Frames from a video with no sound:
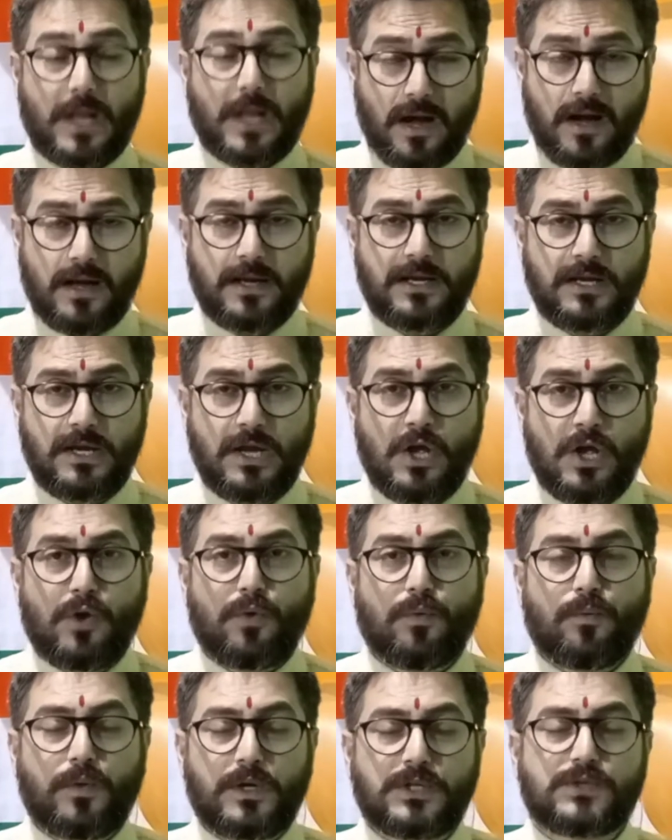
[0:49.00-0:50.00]
I
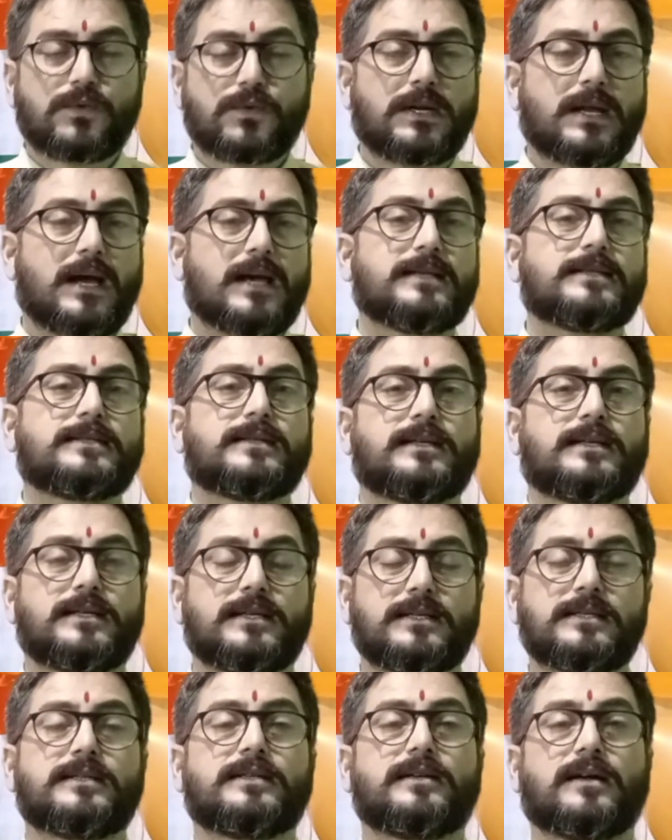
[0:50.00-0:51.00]
visualize an
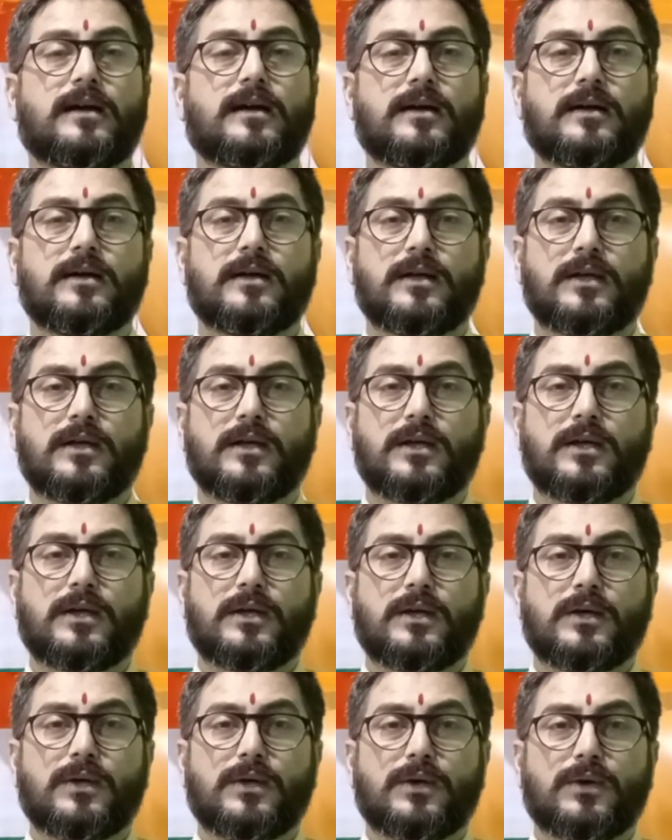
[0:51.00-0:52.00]
India
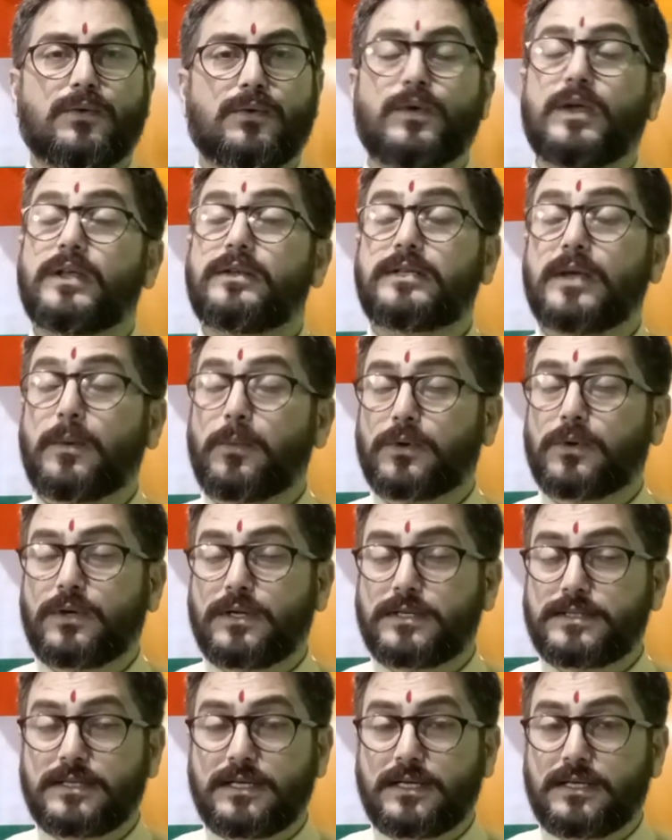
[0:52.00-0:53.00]
with
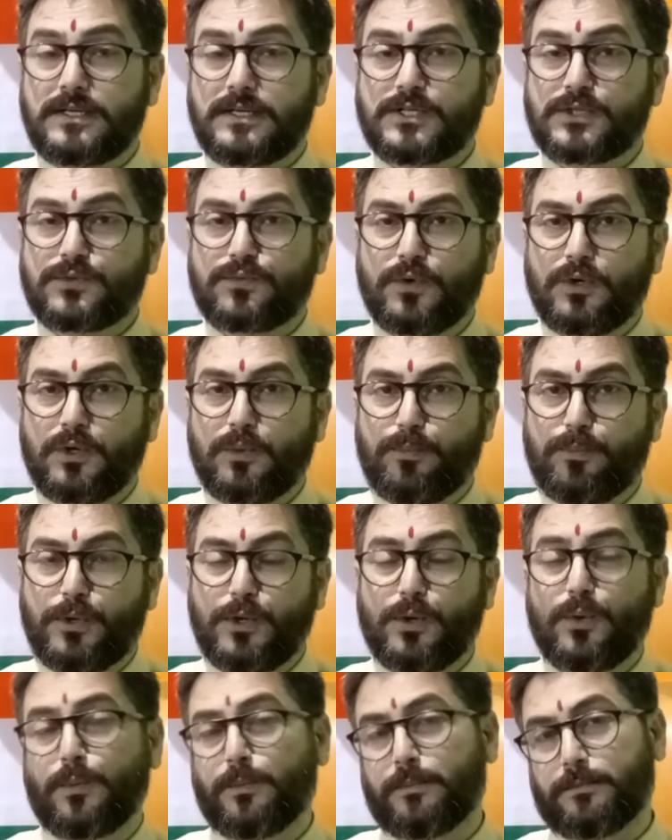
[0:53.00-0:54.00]
democracy in its full
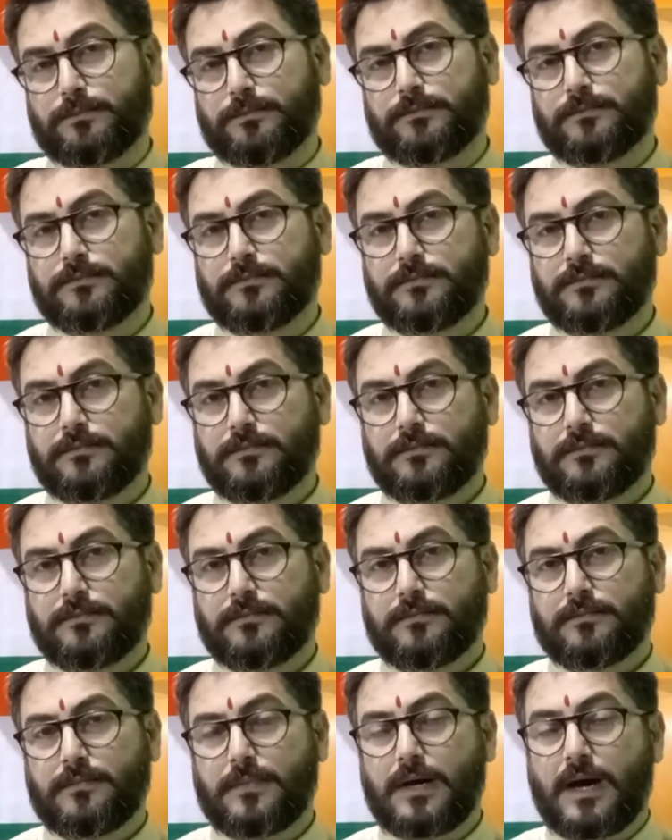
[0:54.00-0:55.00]
bloom.
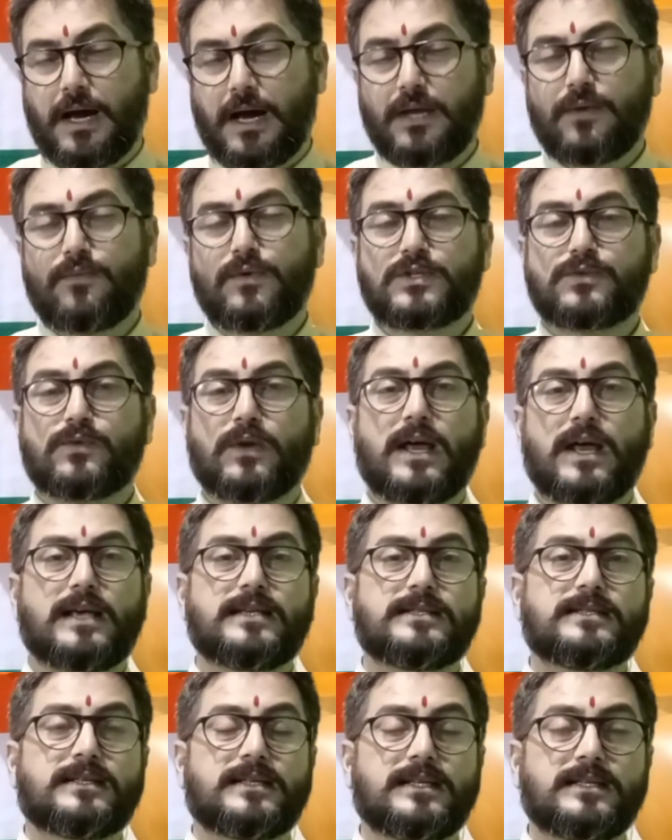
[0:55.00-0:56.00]
I
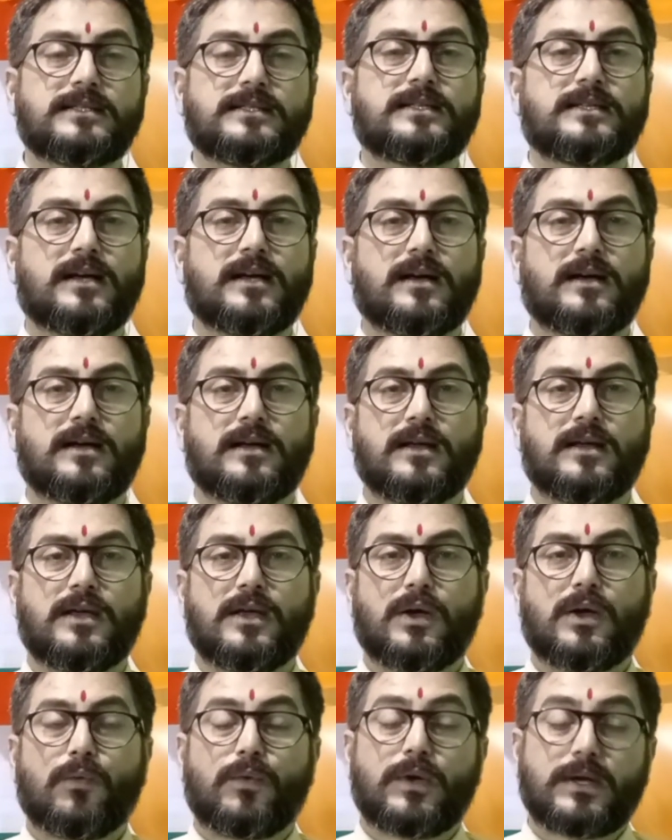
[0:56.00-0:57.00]
visualize an India
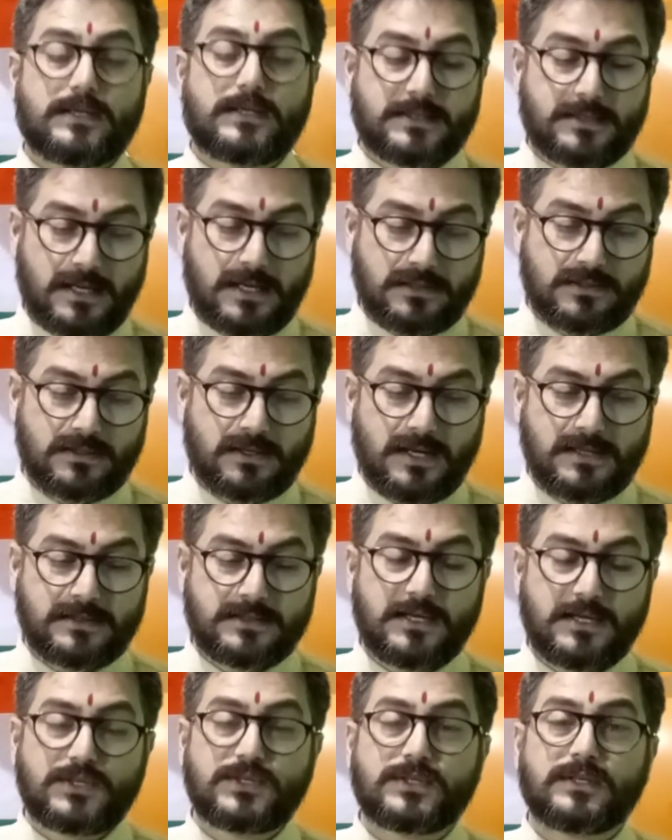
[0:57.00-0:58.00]
where
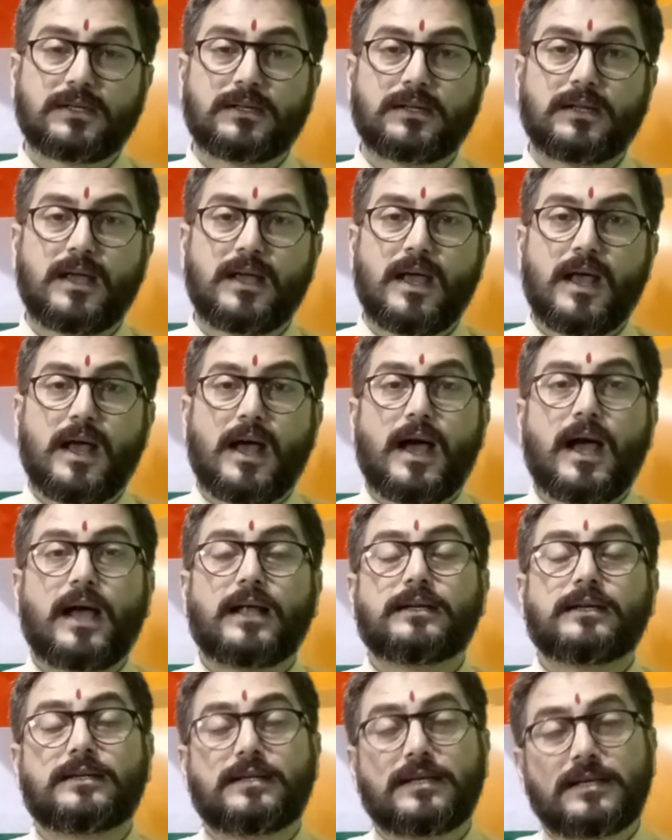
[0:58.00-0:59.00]
centralization
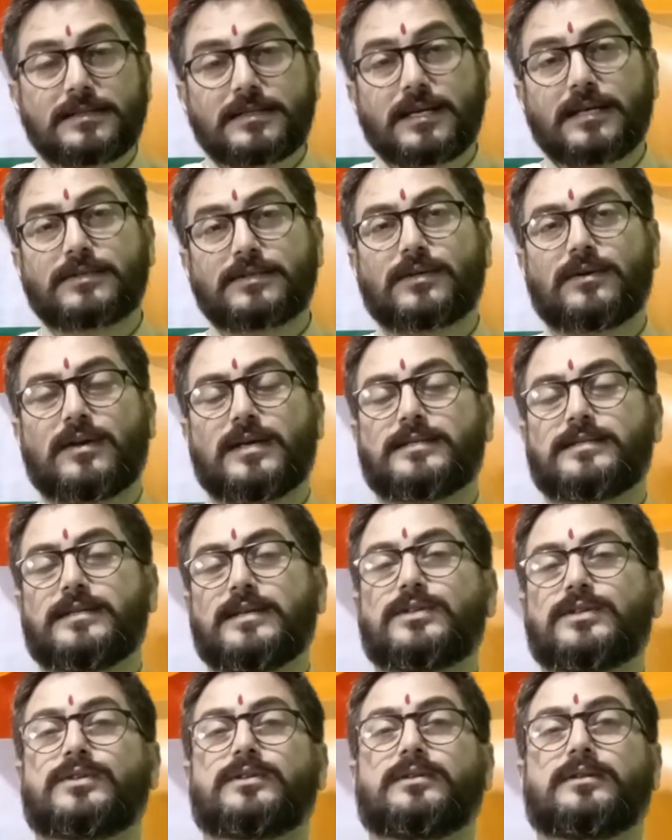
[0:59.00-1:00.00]
and
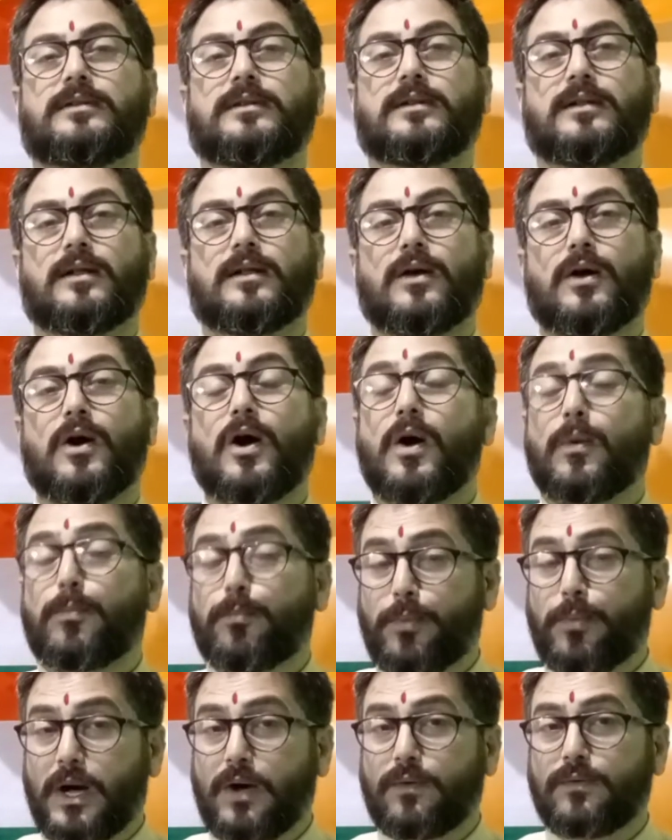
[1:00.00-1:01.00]
decentralization
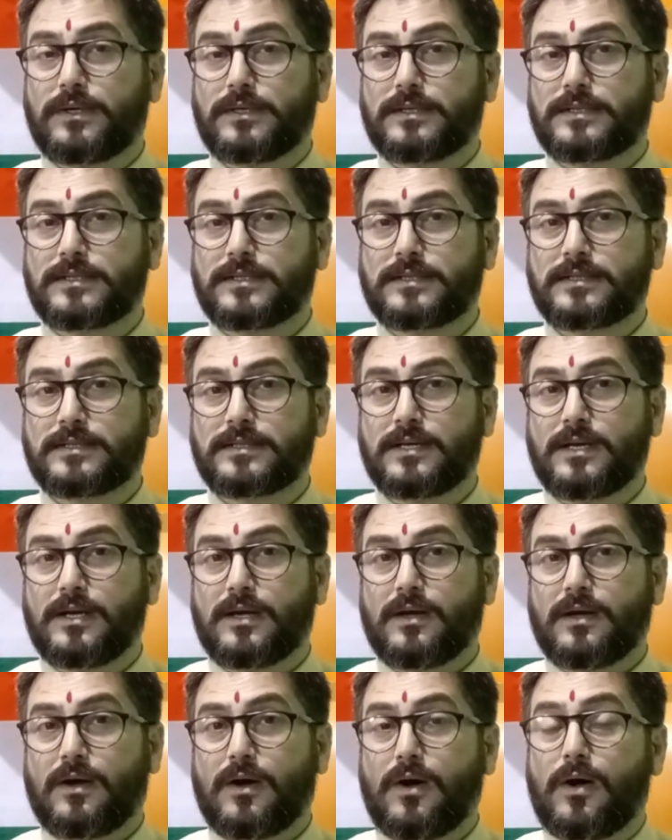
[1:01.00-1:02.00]
of powers
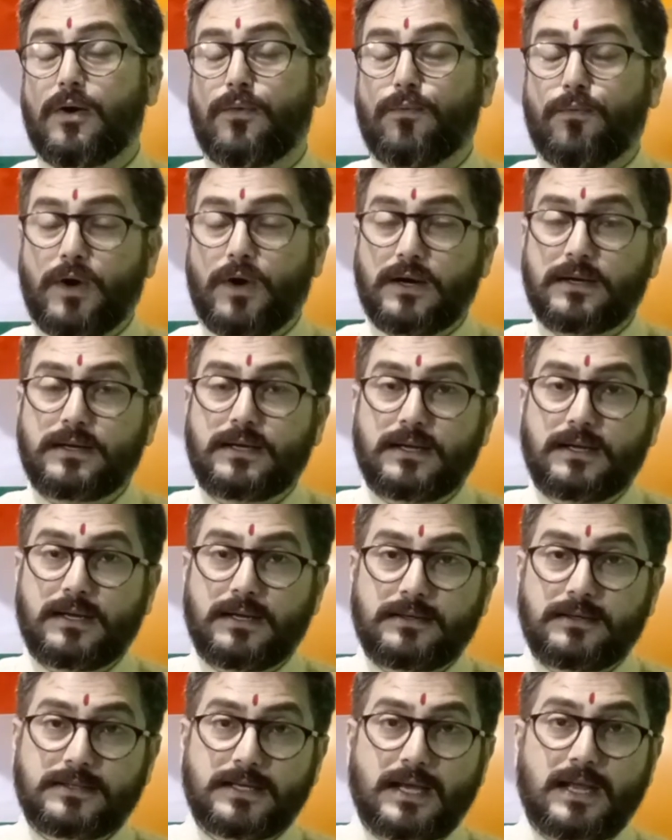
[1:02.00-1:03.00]
are working
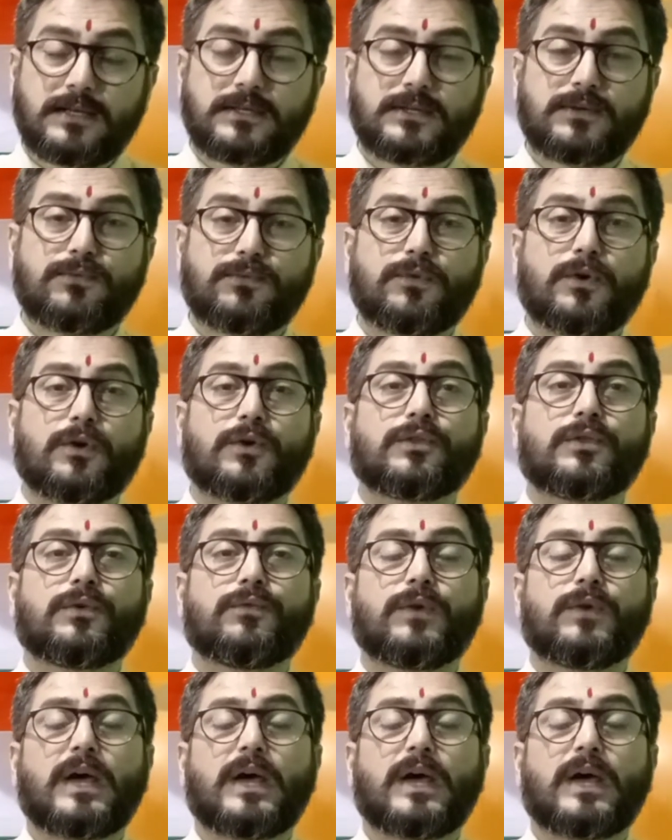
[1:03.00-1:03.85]
in tandem for the